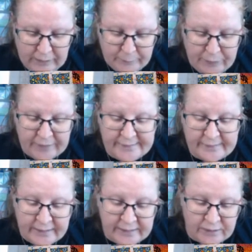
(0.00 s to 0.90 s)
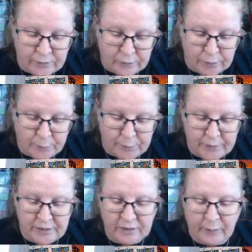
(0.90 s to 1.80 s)
but I stayed in the group,
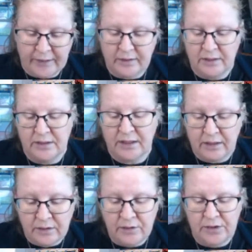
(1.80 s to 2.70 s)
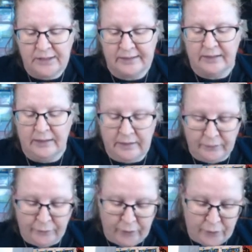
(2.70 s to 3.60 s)
so I continued to see the
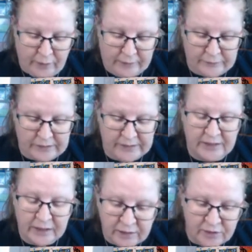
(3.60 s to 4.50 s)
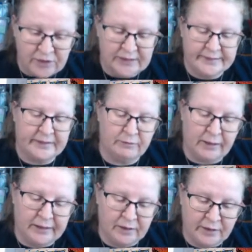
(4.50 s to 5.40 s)
photographs, continued to see
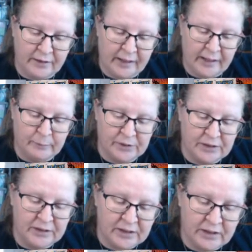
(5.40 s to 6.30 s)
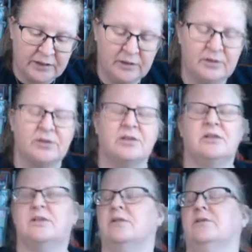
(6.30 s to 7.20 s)
regular names, continued
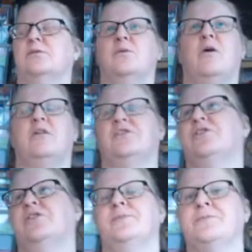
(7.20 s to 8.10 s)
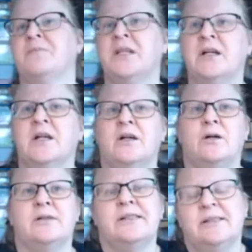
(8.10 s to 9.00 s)
to watch
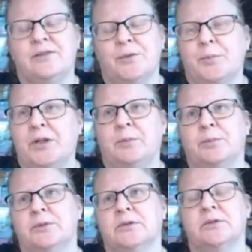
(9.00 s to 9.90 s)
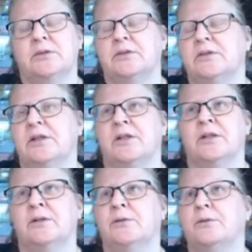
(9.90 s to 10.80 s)
all these different people, you
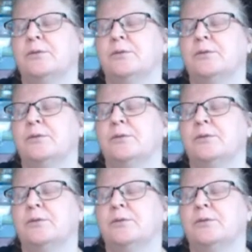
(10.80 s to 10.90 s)
know,